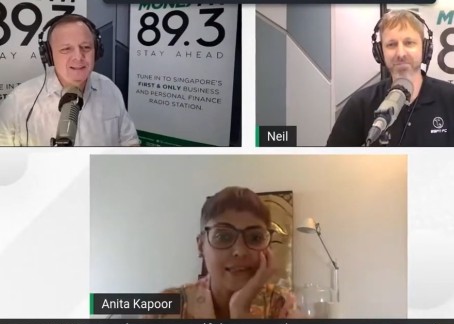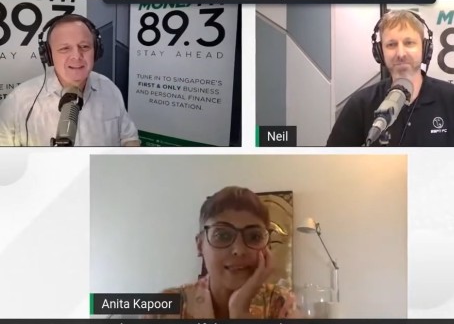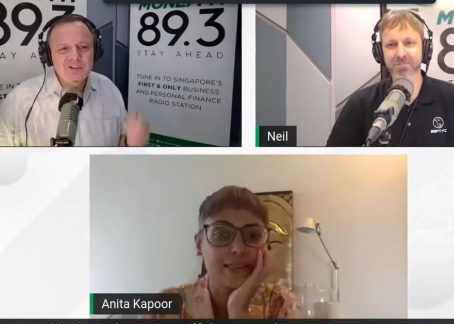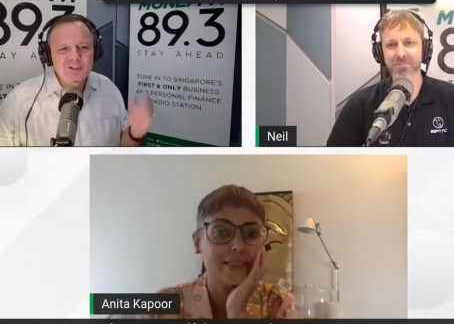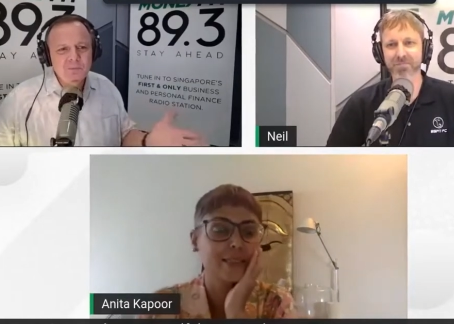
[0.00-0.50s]

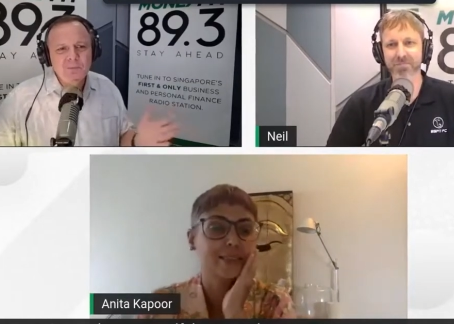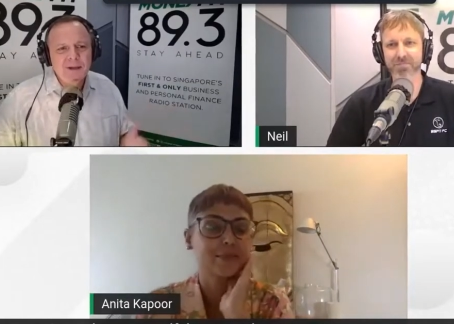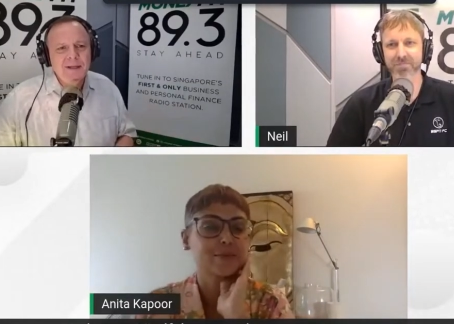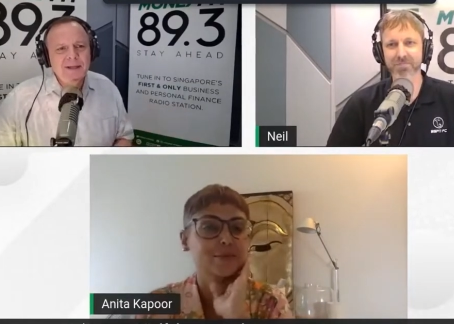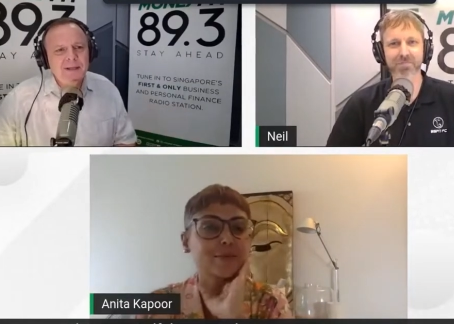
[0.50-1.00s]
Speaker 1: Let's jump right
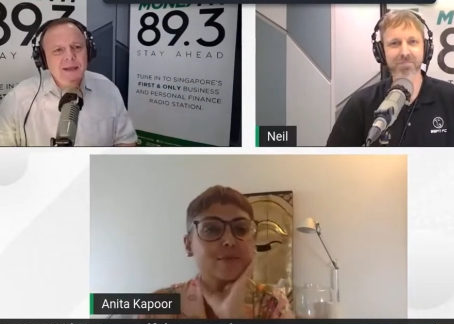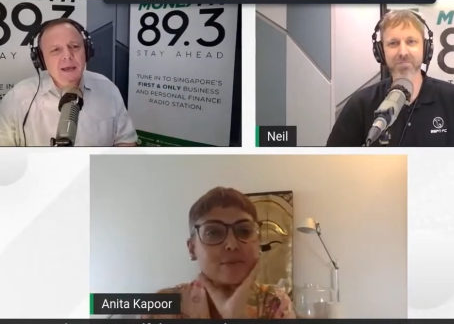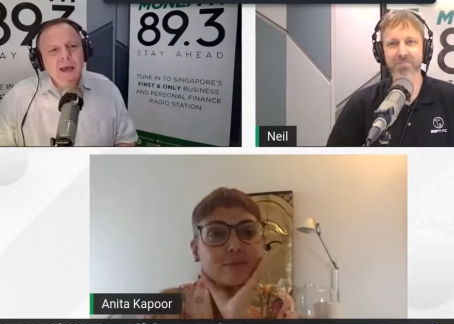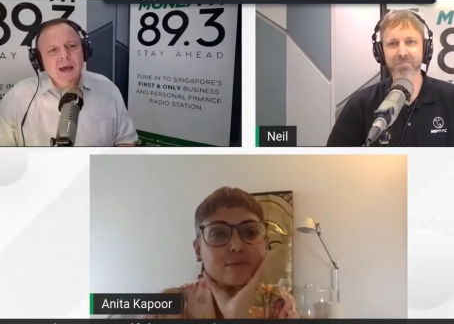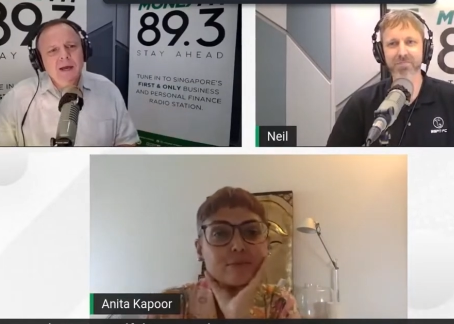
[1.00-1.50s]
in
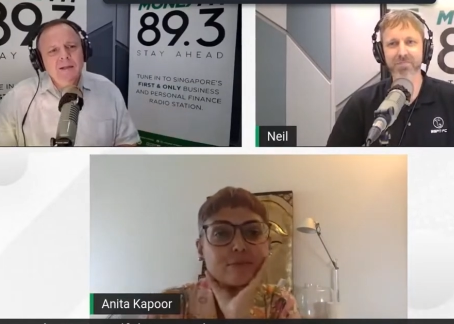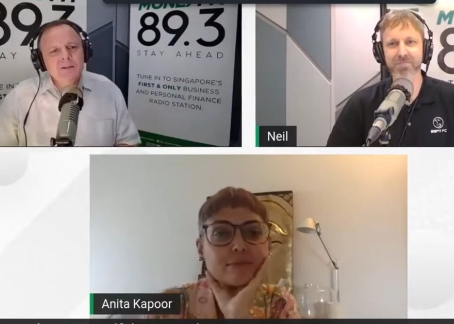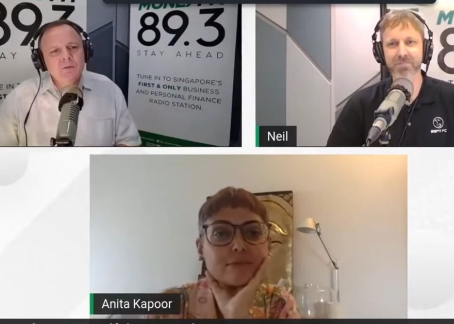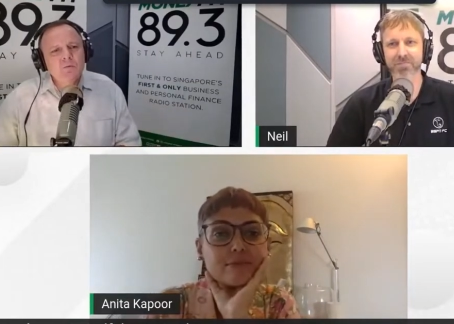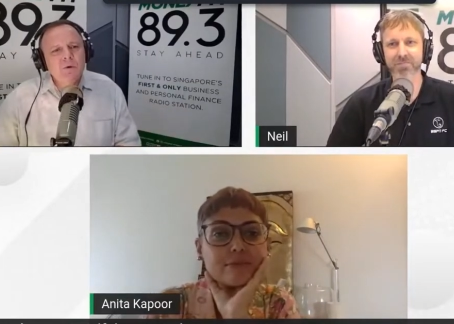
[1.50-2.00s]
uh,
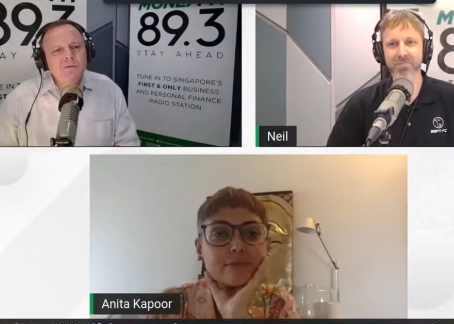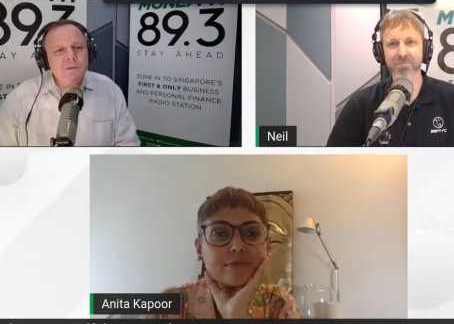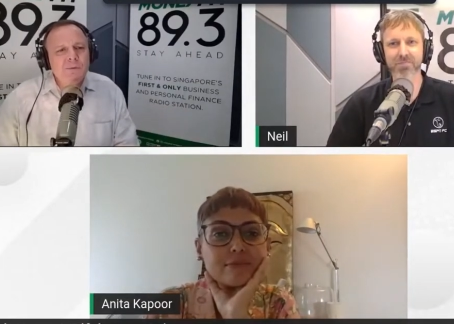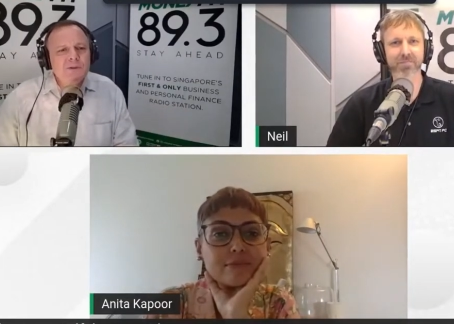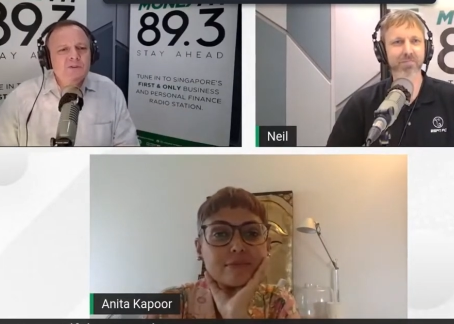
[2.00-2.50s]
to one of our
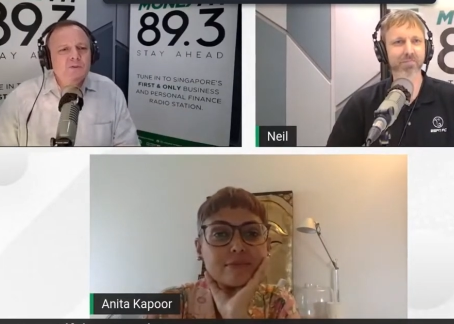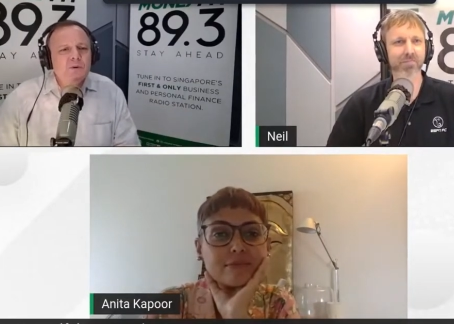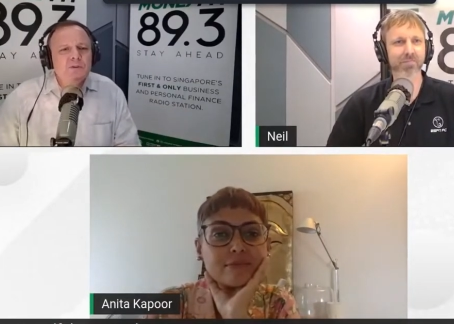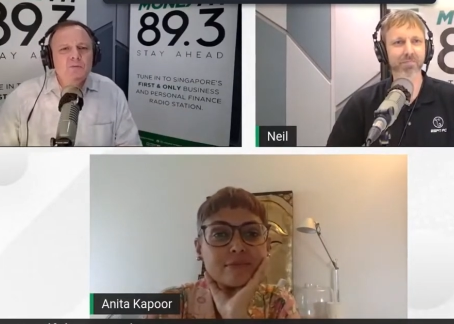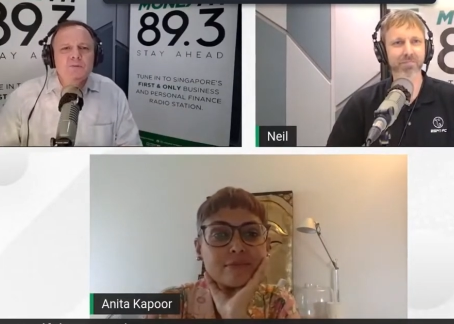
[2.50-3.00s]
big
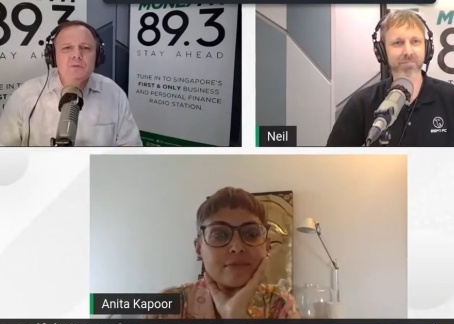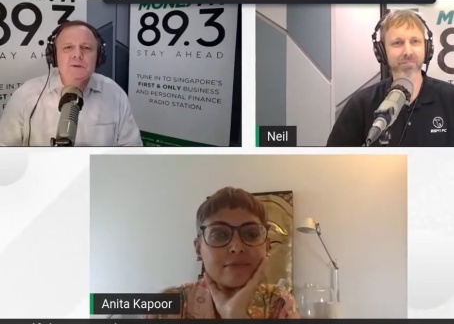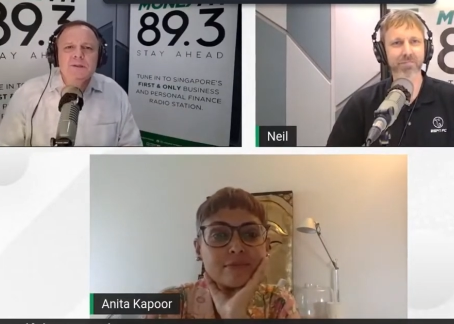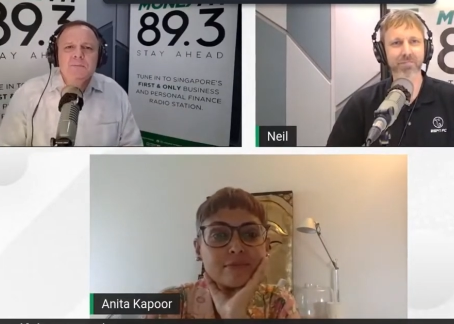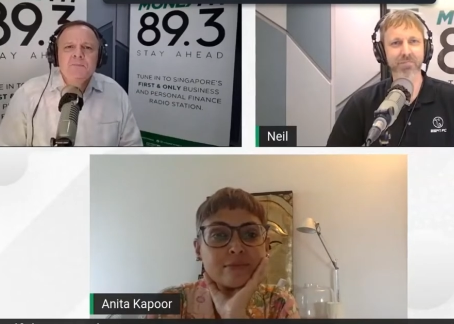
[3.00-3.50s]
stories, which was